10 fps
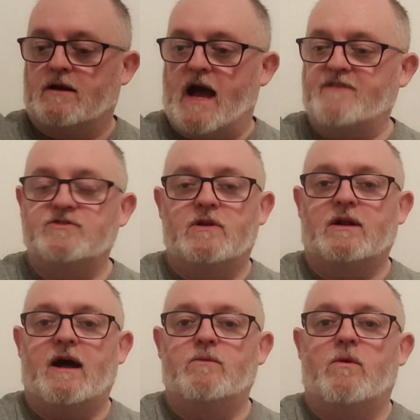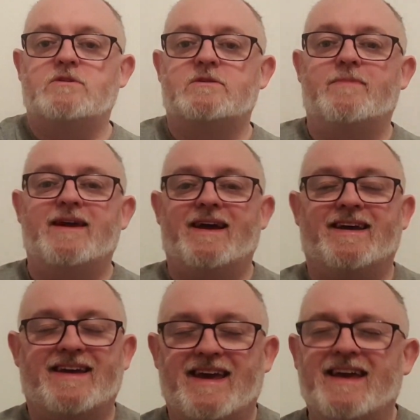Haven't done a Cloudwater beer
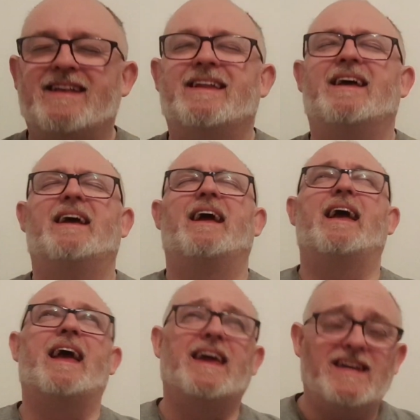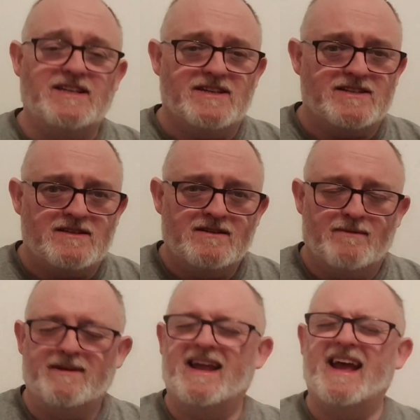in ages,
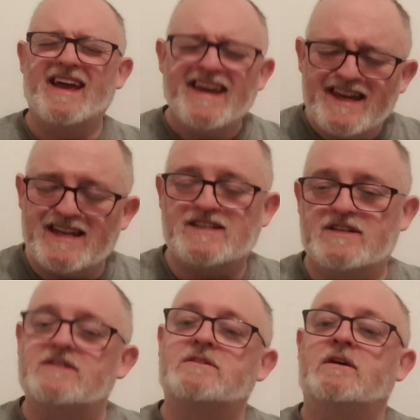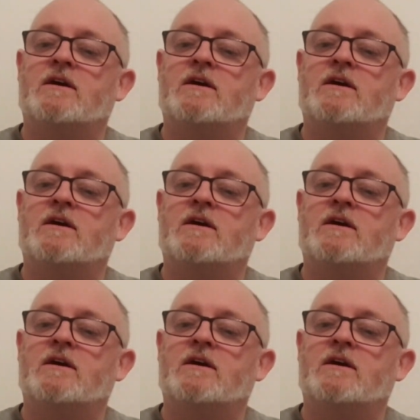this